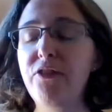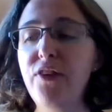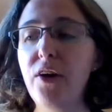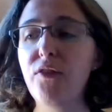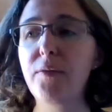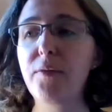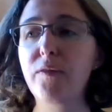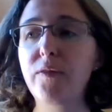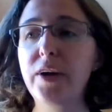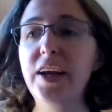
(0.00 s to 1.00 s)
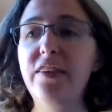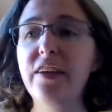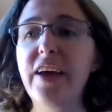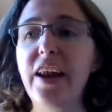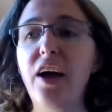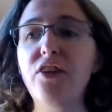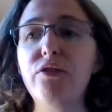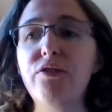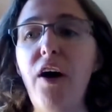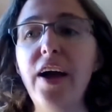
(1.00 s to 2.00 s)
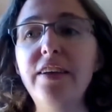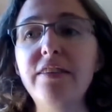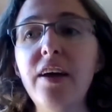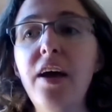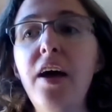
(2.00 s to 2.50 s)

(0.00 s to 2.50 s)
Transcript: feel that we need the deadlines revised.